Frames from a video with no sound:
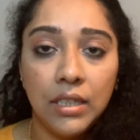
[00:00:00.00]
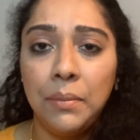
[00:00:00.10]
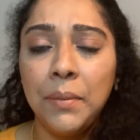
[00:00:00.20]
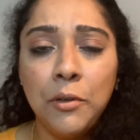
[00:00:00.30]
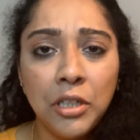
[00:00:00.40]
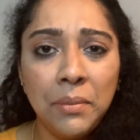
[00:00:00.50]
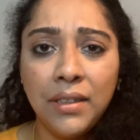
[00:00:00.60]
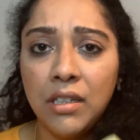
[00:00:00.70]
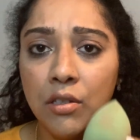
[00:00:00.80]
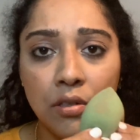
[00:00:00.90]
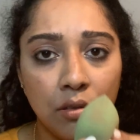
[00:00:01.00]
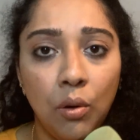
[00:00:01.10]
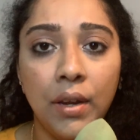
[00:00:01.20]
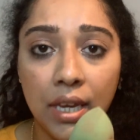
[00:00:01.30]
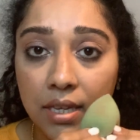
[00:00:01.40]
But Beauty Blender is
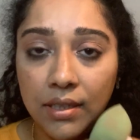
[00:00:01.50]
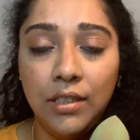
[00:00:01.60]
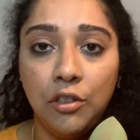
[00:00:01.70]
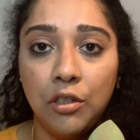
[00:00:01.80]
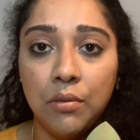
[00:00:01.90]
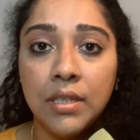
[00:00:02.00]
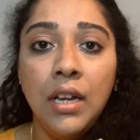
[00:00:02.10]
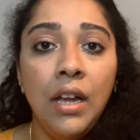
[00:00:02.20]
so easy to use.